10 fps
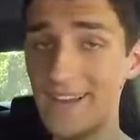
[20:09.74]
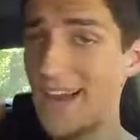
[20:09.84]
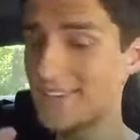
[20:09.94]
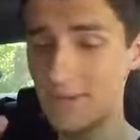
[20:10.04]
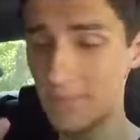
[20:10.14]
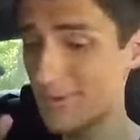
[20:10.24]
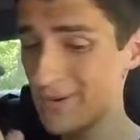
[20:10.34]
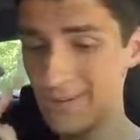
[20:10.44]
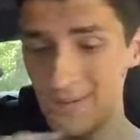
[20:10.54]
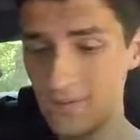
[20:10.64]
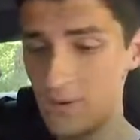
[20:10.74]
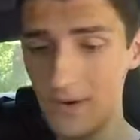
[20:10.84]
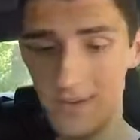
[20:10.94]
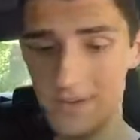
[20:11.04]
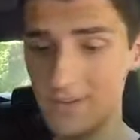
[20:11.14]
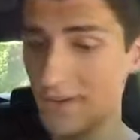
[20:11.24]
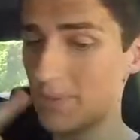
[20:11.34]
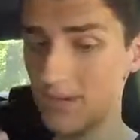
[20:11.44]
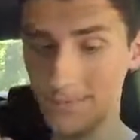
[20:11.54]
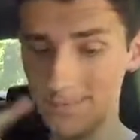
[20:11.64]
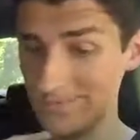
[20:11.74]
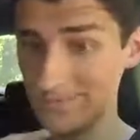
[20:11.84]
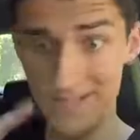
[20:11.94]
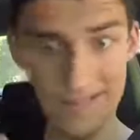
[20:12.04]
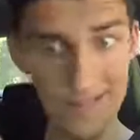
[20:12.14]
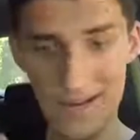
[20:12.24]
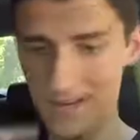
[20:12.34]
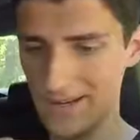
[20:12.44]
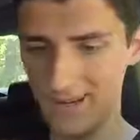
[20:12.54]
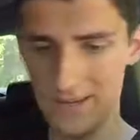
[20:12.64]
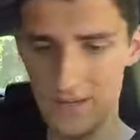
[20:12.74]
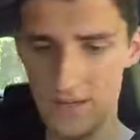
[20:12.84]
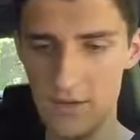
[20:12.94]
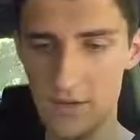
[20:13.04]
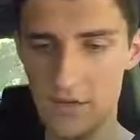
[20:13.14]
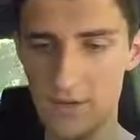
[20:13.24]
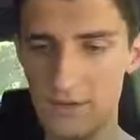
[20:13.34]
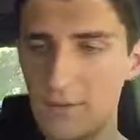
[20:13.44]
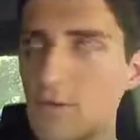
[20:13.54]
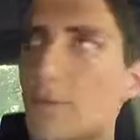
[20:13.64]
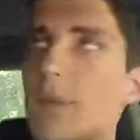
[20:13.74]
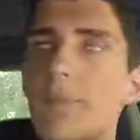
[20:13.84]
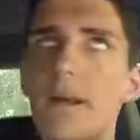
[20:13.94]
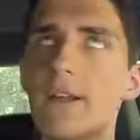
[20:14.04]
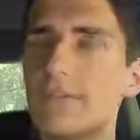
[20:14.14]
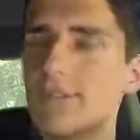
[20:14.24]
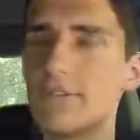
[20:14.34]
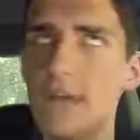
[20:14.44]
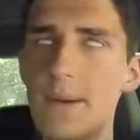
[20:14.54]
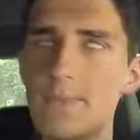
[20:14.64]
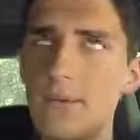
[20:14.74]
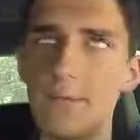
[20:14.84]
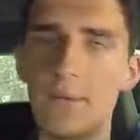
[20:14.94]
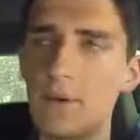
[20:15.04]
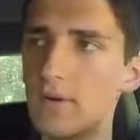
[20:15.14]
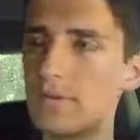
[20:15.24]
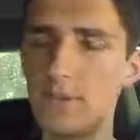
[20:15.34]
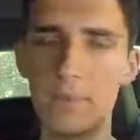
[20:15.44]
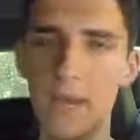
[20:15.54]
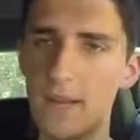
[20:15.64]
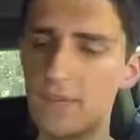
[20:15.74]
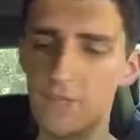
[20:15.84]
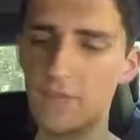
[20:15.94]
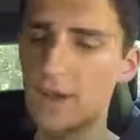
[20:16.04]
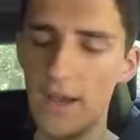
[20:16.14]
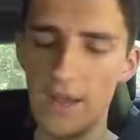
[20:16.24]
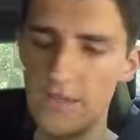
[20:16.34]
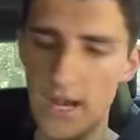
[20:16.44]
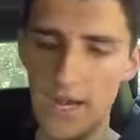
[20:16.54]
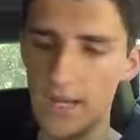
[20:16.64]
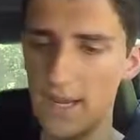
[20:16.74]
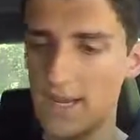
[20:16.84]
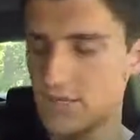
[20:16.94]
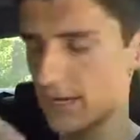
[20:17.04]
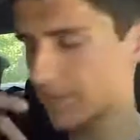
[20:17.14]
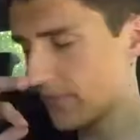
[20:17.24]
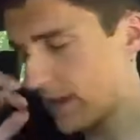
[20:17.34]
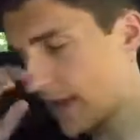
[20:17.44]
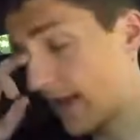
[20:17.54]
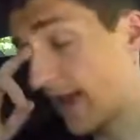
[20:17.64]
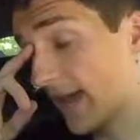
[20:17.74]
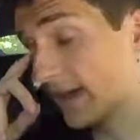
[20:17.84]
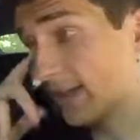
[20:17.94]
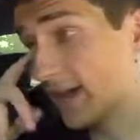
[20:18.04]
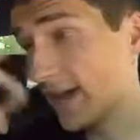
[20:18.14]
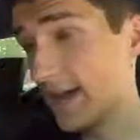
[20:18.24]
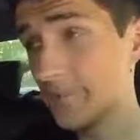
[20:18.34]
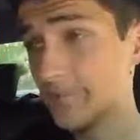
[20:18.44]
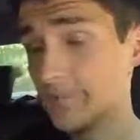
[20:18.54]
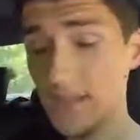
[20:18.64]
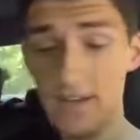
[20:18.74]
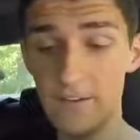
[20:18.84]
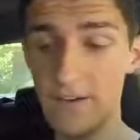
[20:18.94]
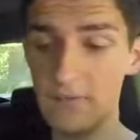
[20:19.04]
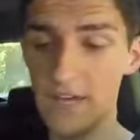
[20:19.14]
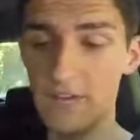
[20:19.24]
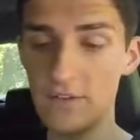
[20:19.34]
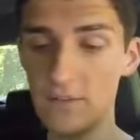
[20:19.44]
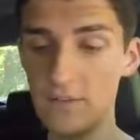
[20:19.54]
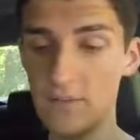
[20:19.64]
Guys, the importance of US shipping, I'm not kidding, that's huge, because so many products are just drop shipped or shipped out of China, Asia, and they take forever to get to you.